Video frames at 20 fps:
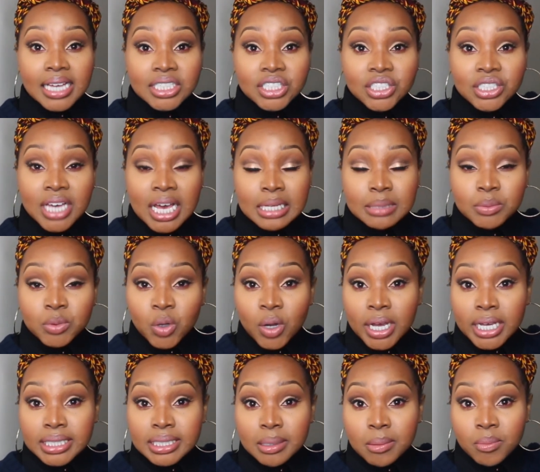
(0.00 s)
She asked me to go
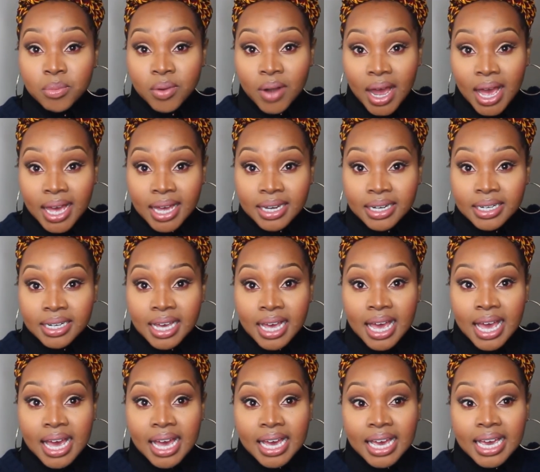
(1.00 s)
get some bread,
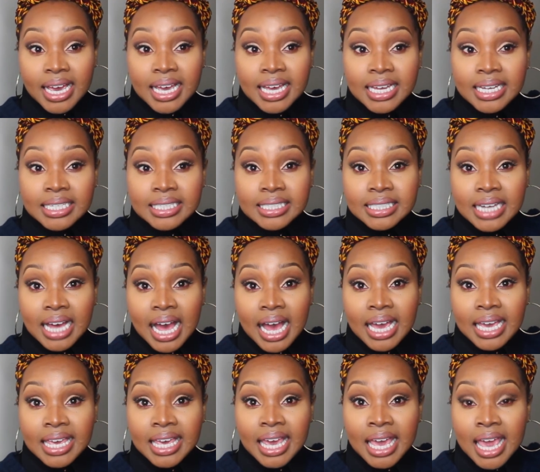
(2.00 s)
and
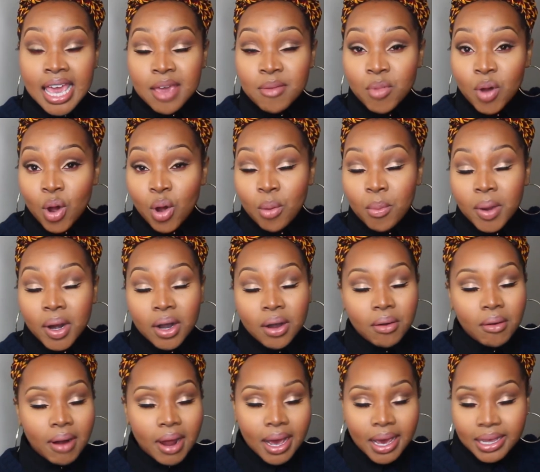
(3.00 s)
I came home
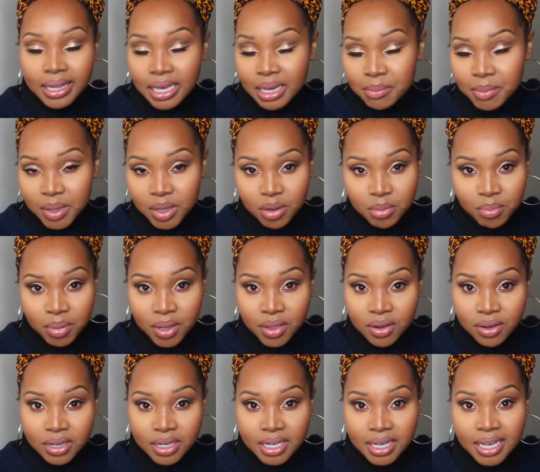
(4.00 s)
crying like my little
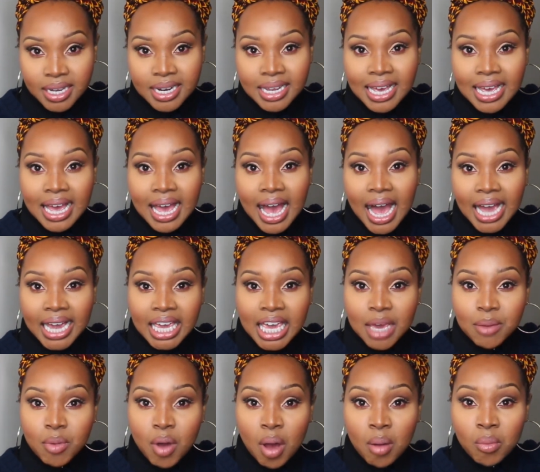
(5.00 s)
brother did. I
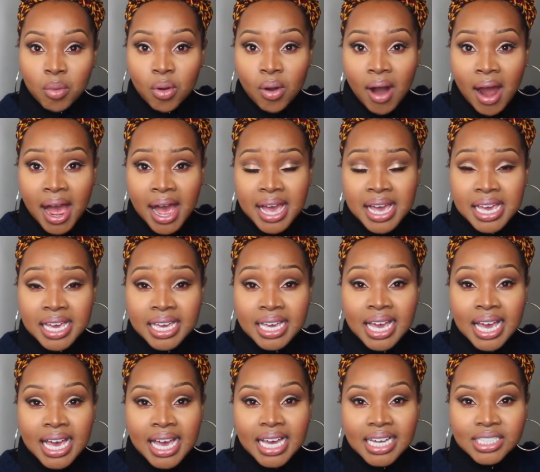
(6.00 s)
came home
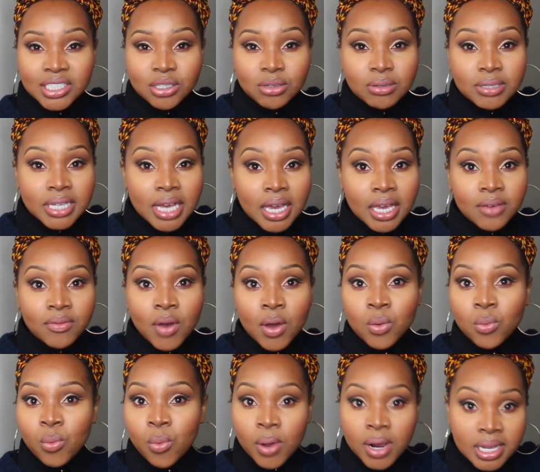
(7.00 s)
crying, and she was like,
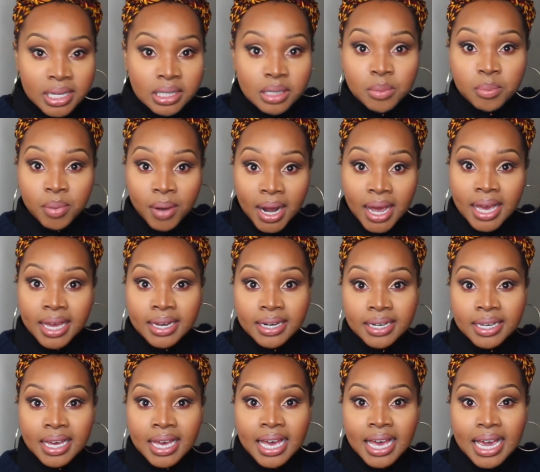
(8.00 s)
Yvonne, where's the
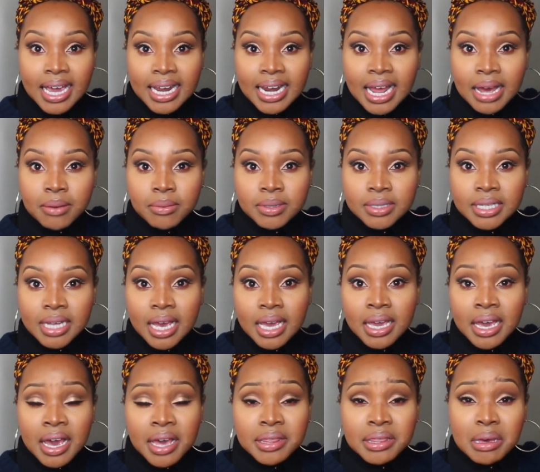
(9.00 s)
bread? And I was
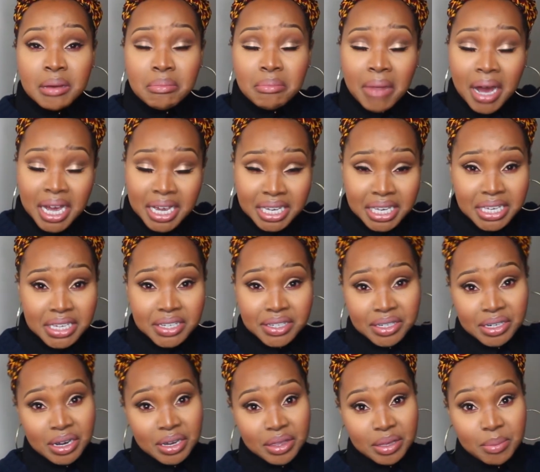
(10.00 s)
like, the
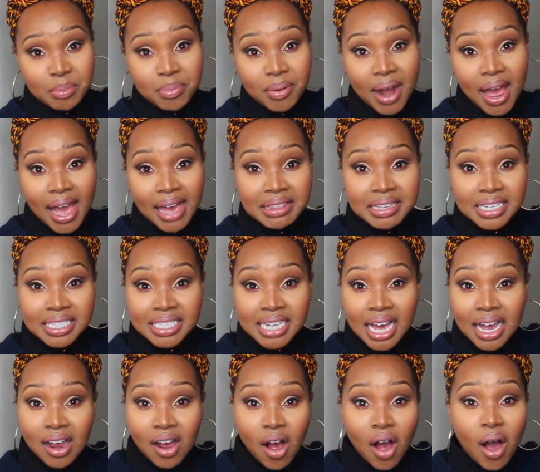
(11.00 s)
monkeys took the bread. They
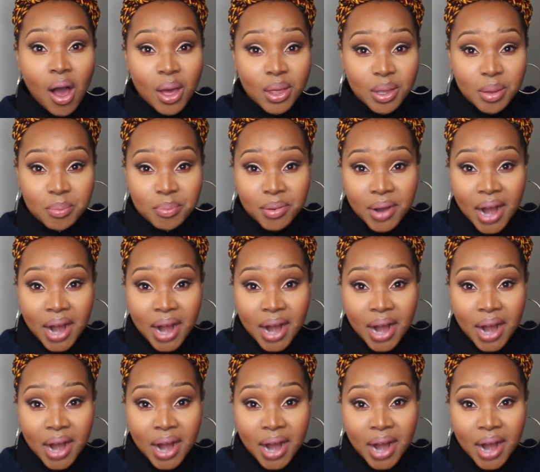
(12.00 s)
took all the